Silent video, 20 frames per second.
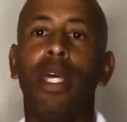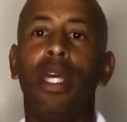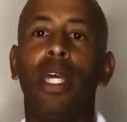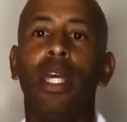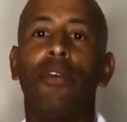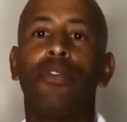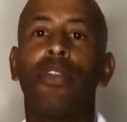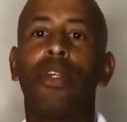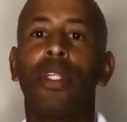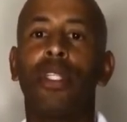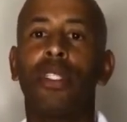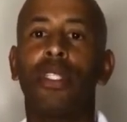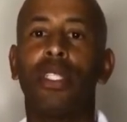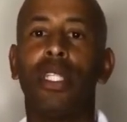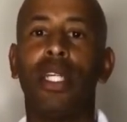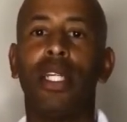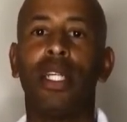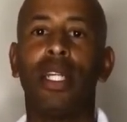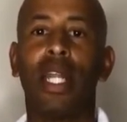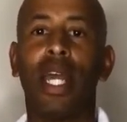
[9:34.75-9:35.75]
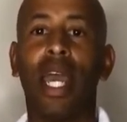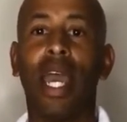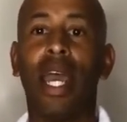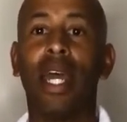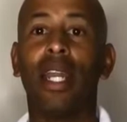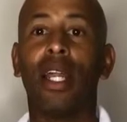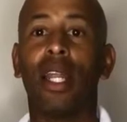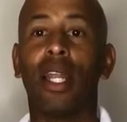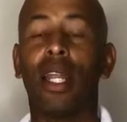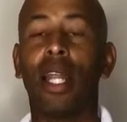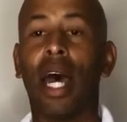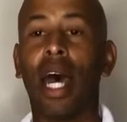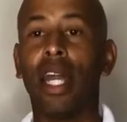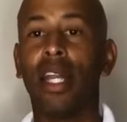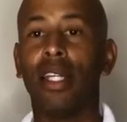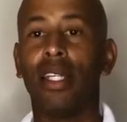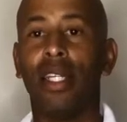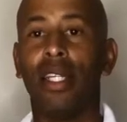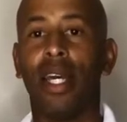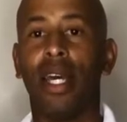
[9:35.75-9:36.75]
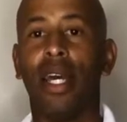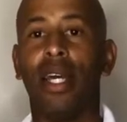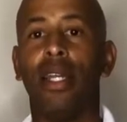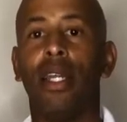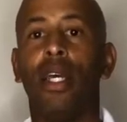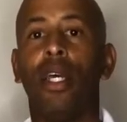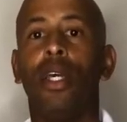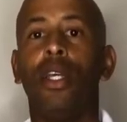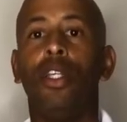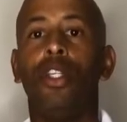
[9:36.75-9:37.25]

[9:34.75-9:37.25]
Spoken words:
If the decedent had a lot of debt,